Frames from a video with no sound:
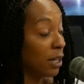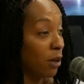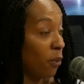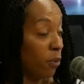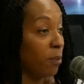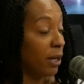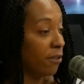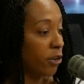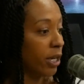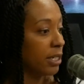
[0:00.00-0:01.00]
it would be a
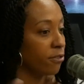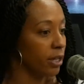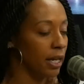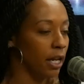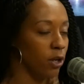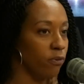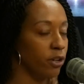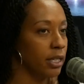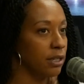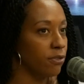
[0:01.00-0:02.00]
very different
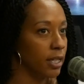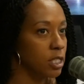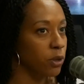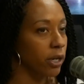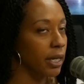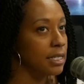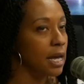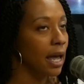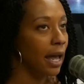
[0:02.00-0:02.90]
experience.